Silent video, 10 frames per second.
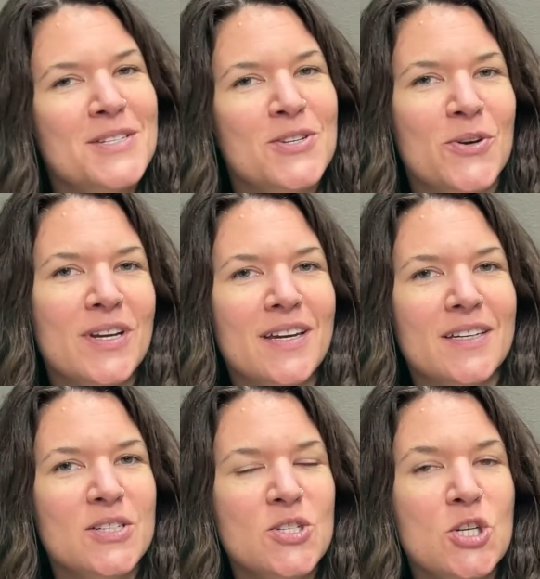to your
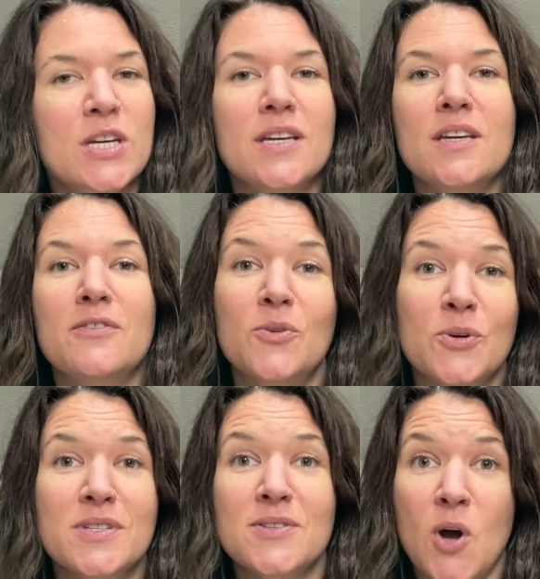gauge if
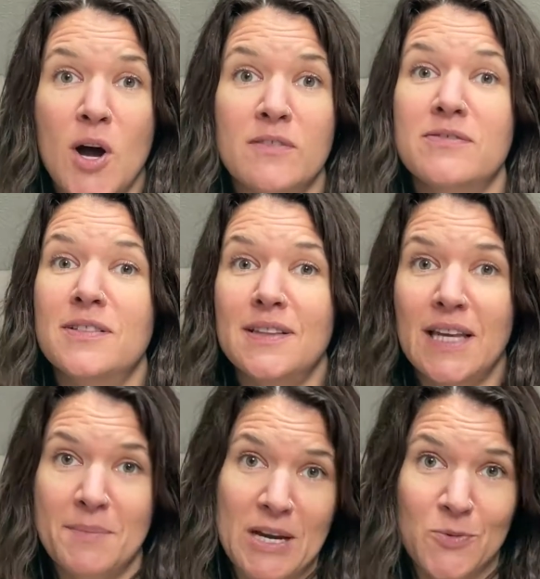yours is off
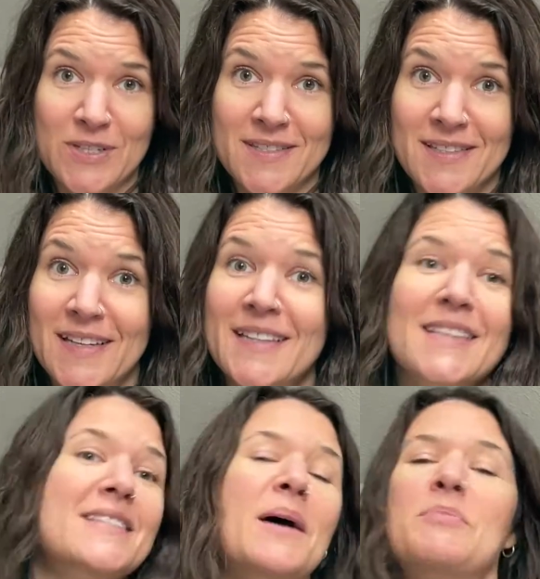like mine was?
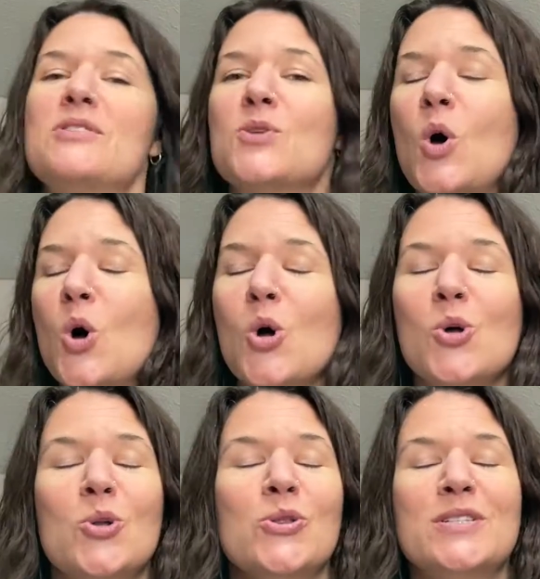This happens
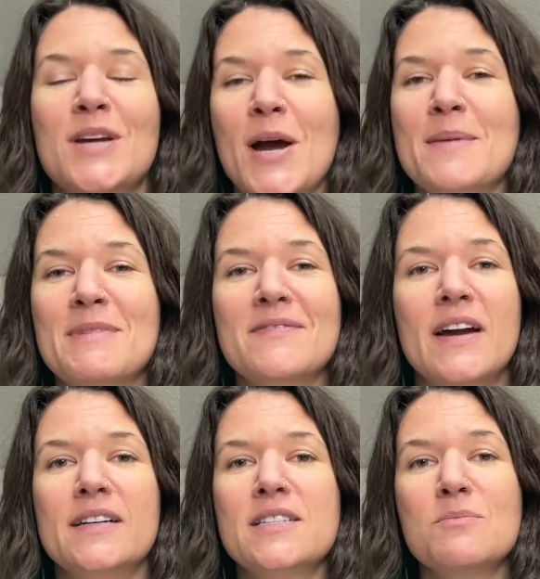all the time. In
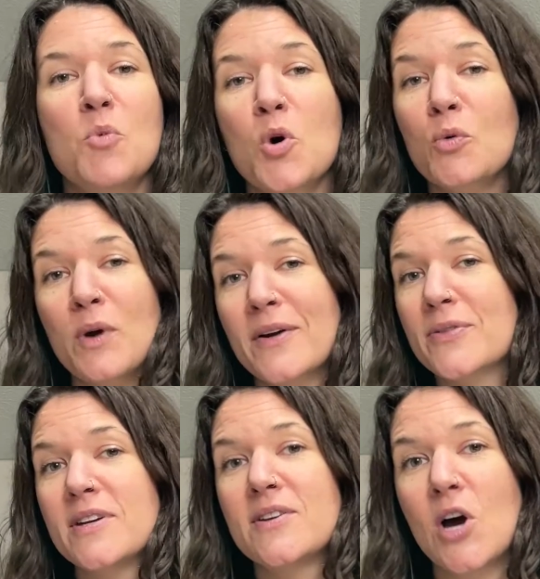fact, it's more rare
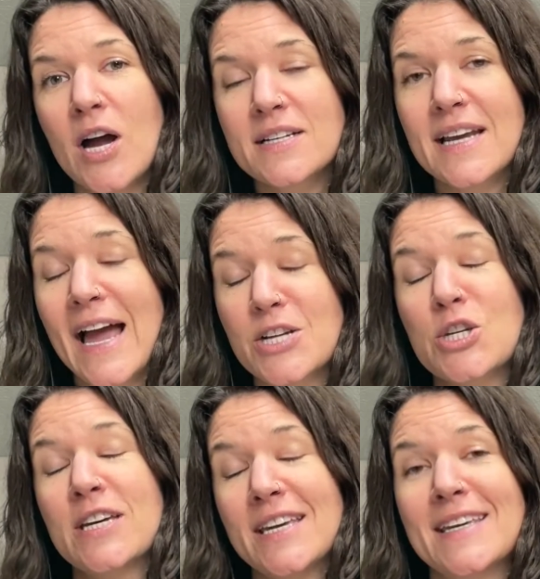than not to
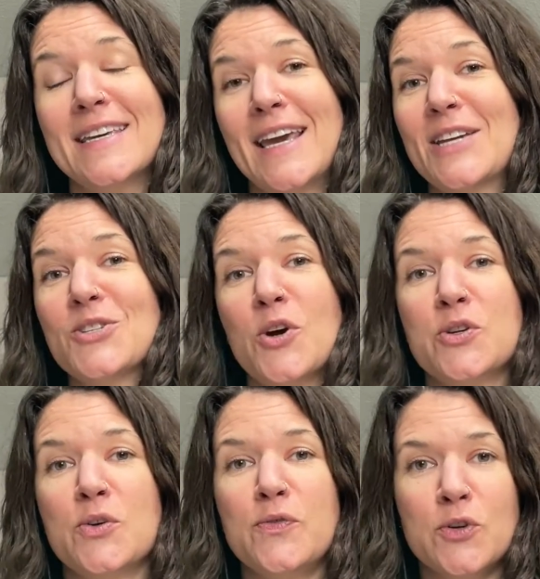actually hit gauge on
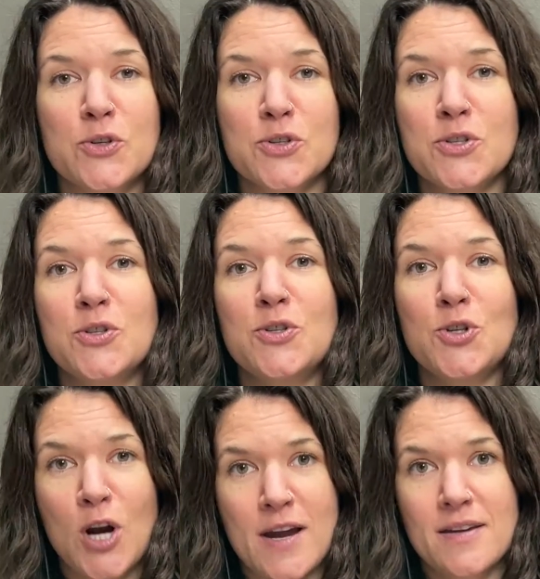your first
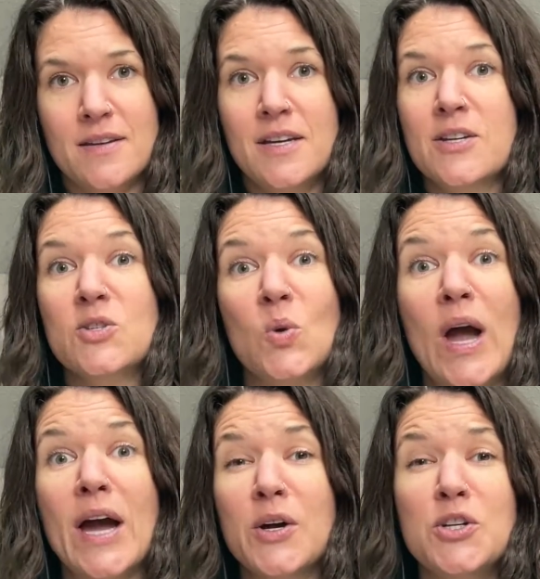try. So
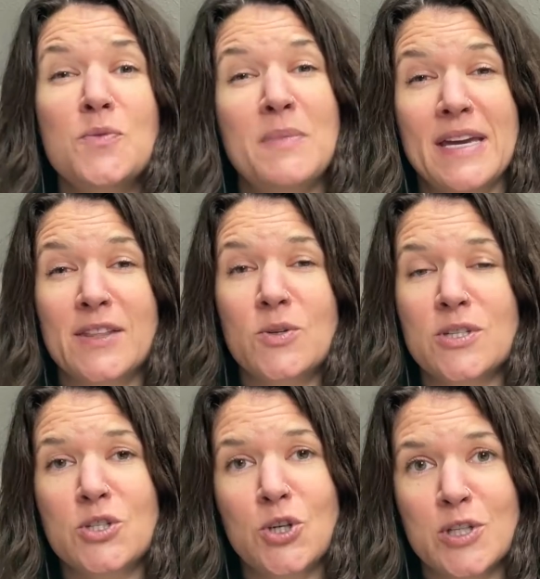how do you make those
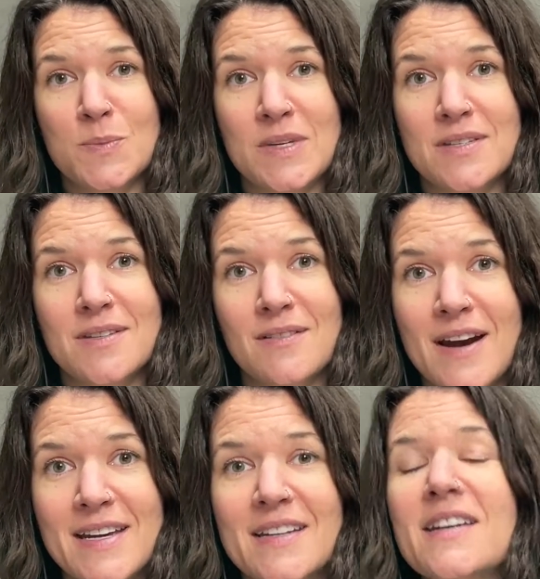adjustments, all right?